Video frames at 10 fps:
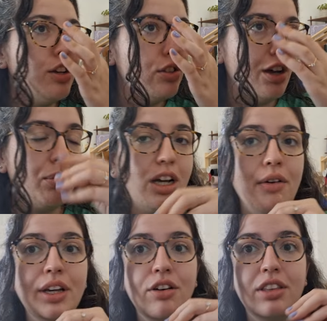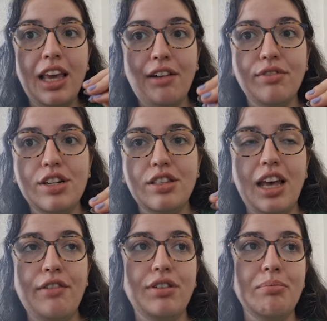So we're going on the average
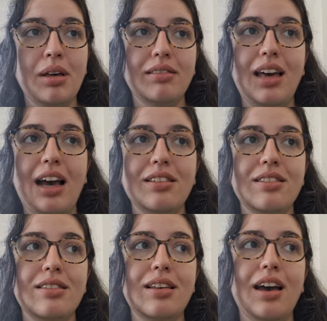that every month has